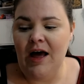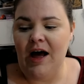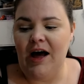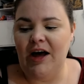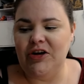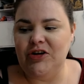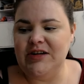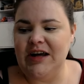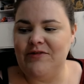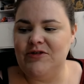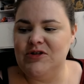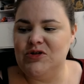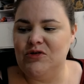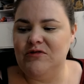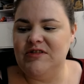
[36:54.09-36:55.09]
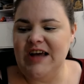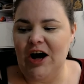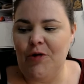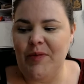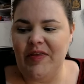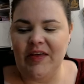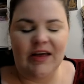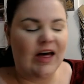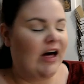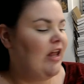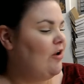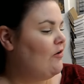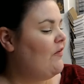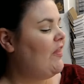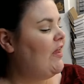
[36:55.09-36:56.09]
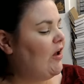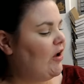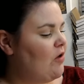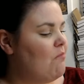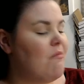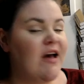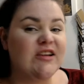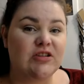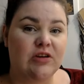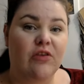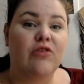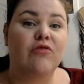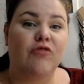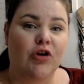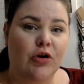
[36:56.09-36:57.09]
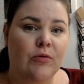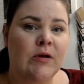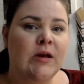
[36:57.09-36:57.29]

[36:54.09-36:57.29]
you'd have to sort of tell me the colour and then I can measure through